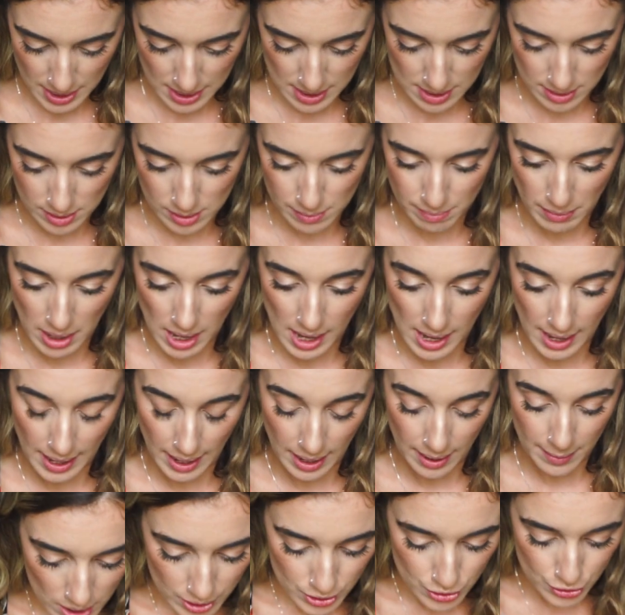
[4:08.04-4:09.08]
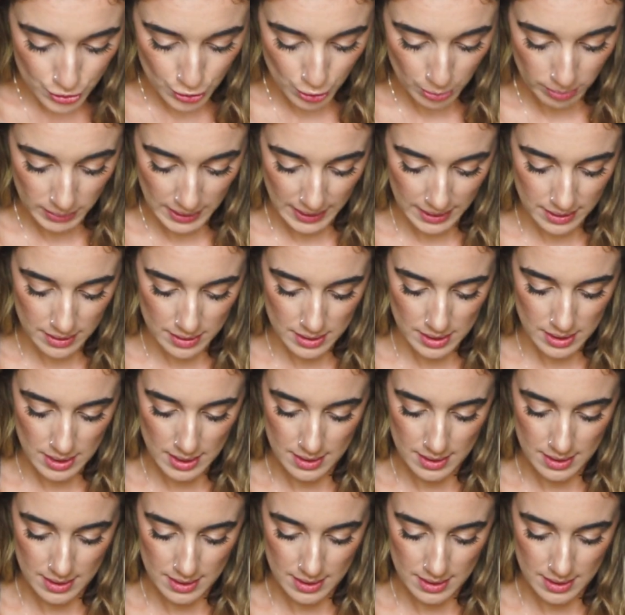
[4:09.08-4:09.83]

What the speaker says: is my zoom lens.